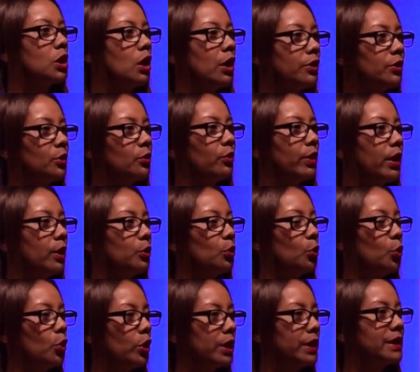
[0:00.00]

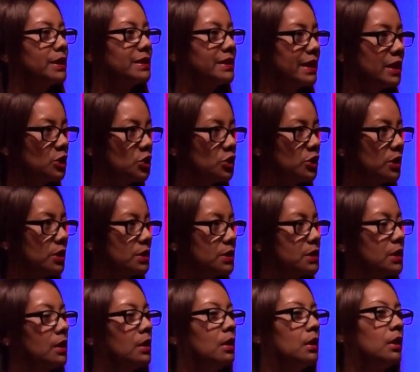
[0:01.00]
on-the-ground organizations
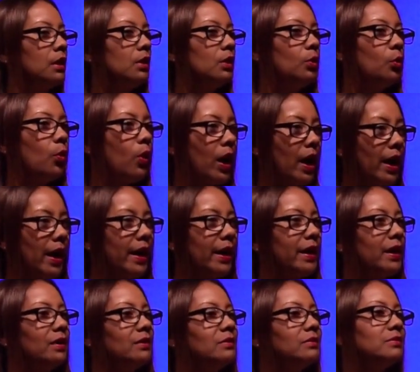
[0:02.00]
why